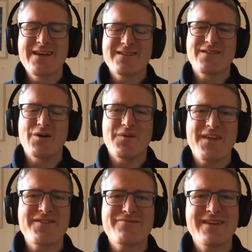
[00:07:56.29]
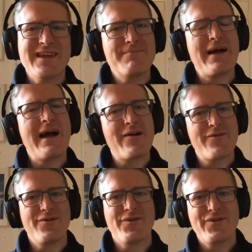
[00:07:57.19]
So that's a really
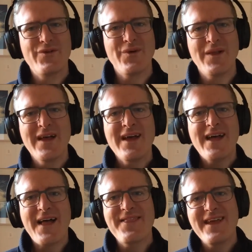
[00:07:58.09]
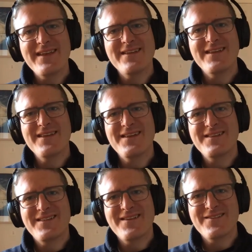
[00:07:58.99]
powerful tool. And then
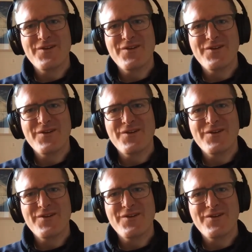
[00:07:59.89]
there's